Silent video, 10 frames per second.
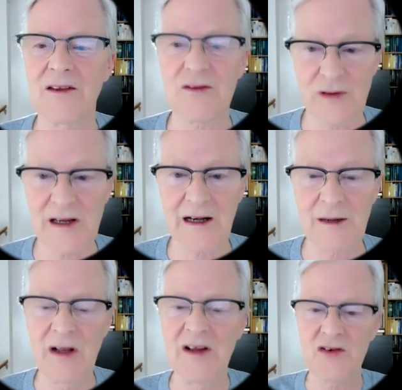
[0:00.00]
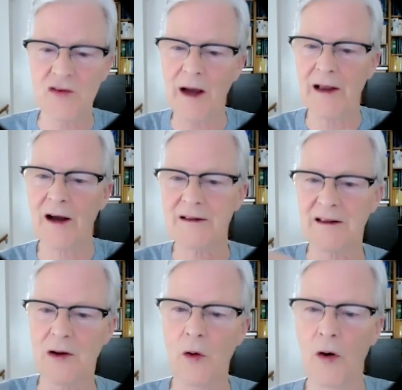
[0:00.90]
three in them. So I got
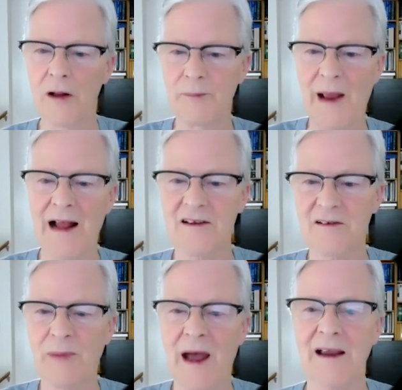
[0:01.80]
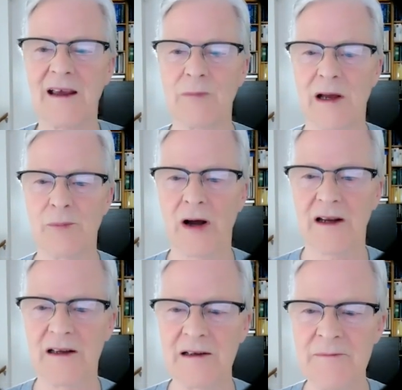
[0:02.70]
the oil balance back in my
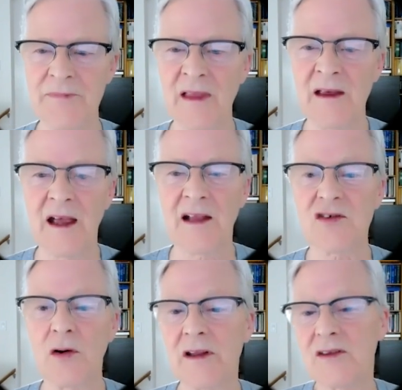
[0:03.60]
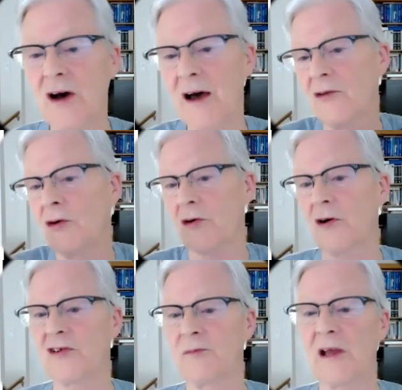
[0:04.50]
body. And so the thought
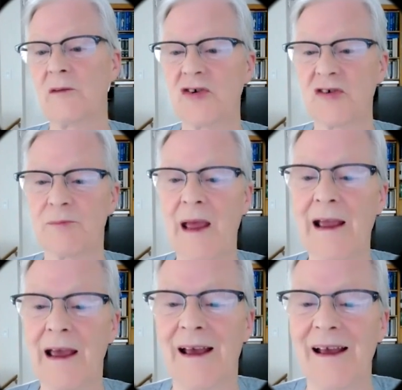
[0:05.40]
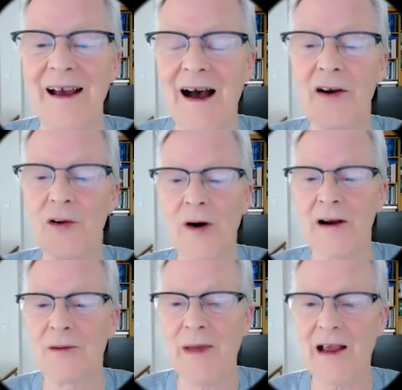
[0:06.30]
occurred to me, we should make, I don't
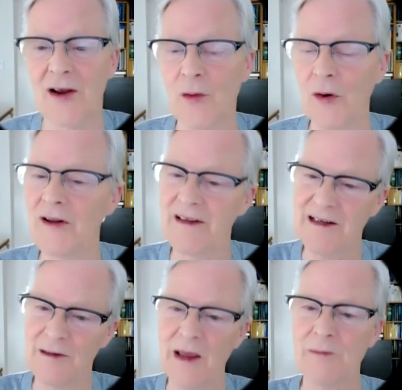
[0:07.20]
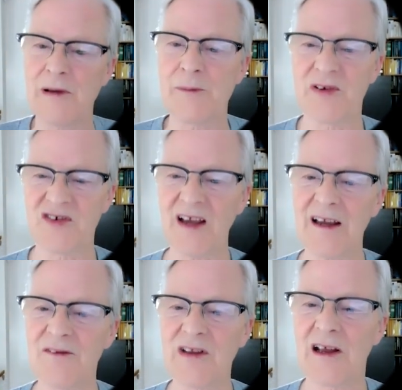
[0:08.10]
want to make an oil that can make people sick
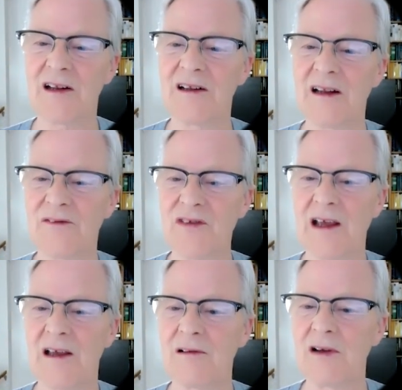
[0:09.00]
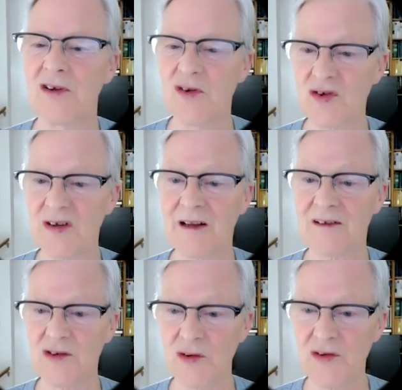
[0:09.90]
if they, if they use it
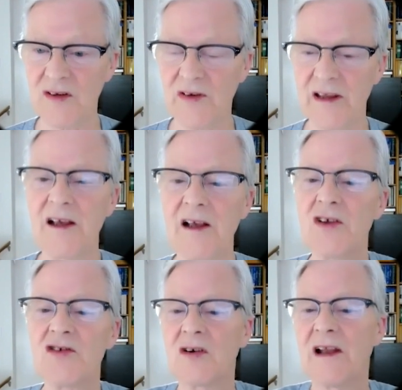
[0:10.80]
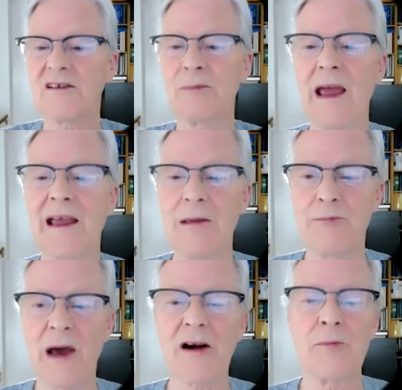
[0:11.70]
exclusively. So let's make a
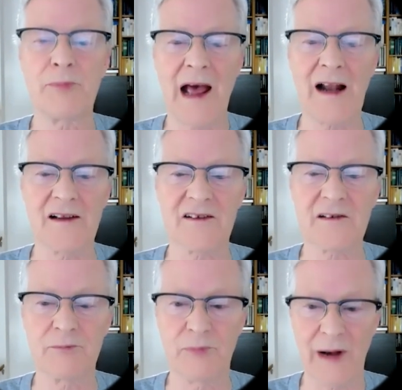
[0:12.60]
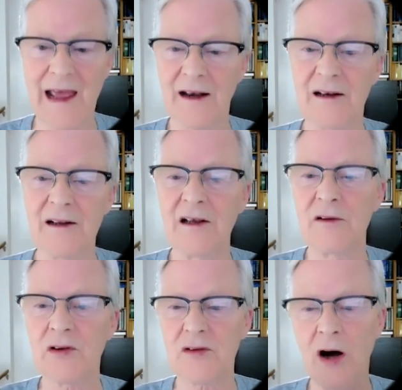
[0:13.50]
better balanced blend
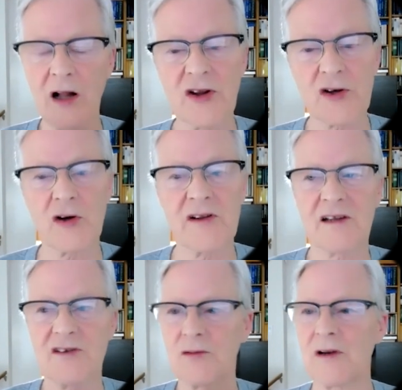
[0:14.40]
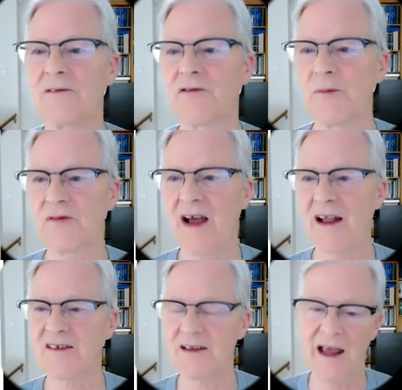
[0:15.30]
with all the good that you need from
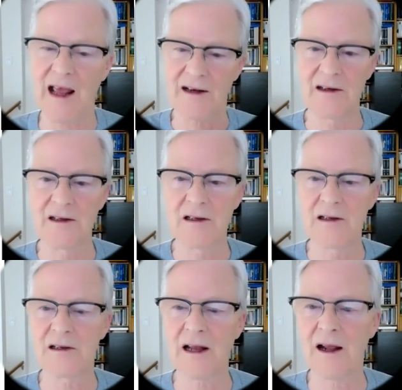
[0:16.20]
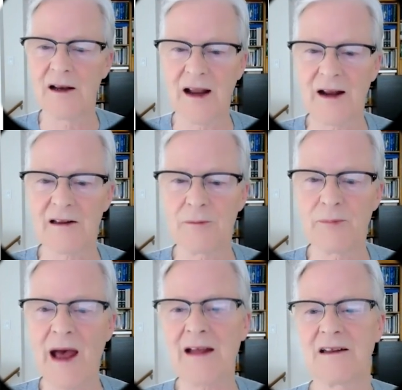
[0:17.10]
fats and none of the
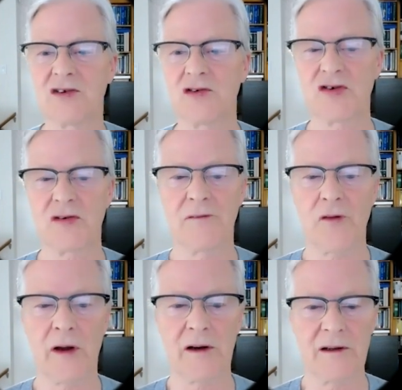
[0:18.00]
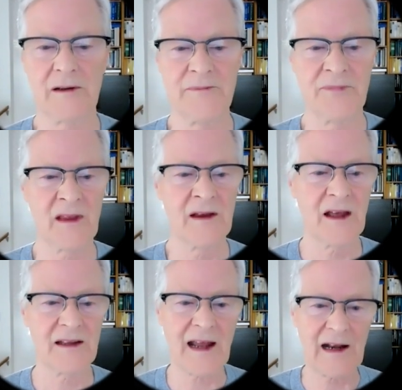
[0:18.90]
bad that you should avoid.
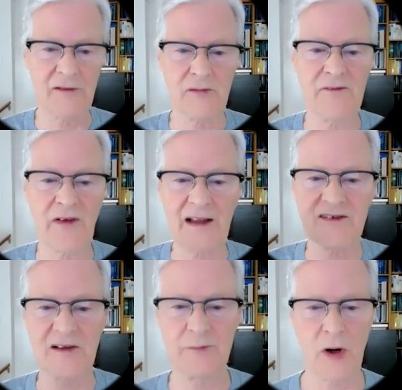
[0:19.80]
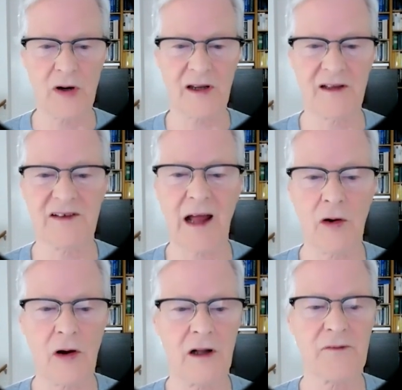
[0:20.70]
And then I revised the book. It's now
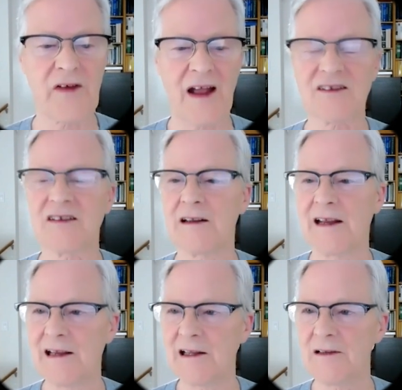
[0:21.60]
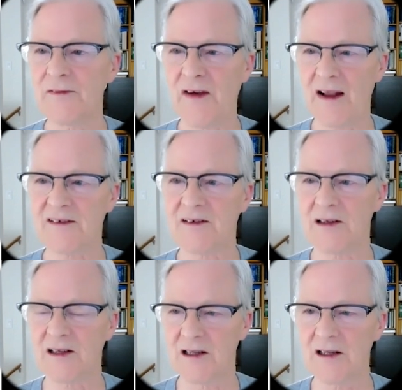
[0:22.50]
called Fats That Heal, Fats
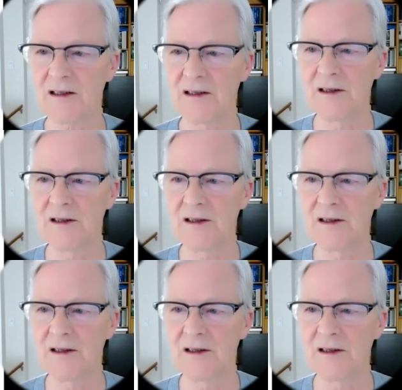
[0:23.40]
That Kill,